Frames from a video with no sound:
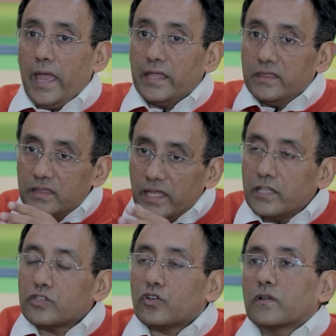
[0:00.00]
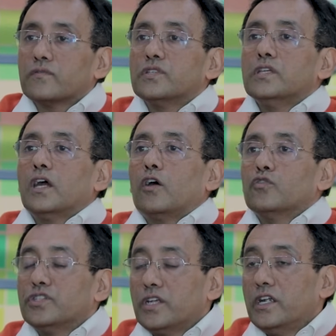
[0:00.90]
and then sort of see
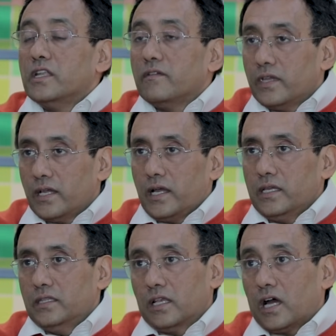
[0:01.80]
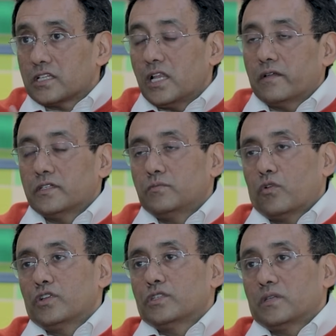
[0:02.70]
how generative AI, the large language
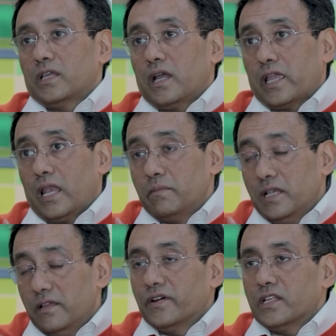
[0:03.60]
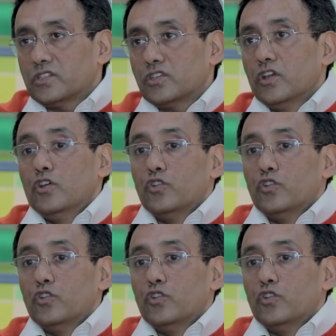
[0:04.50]
models, can be leveraged